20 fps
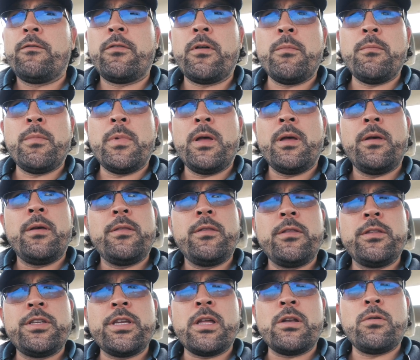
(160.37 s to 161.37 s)
from the
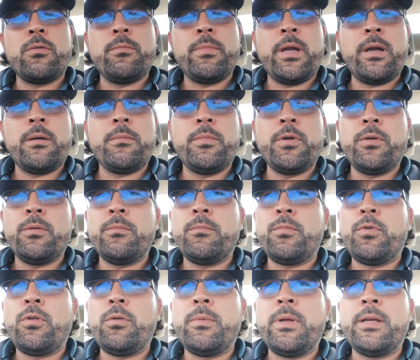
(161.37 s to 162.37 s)
channel Bear Boom
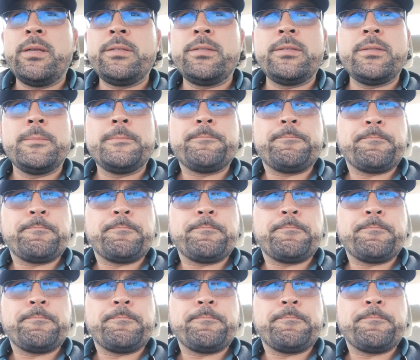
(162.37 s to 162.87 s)
Bull Bust.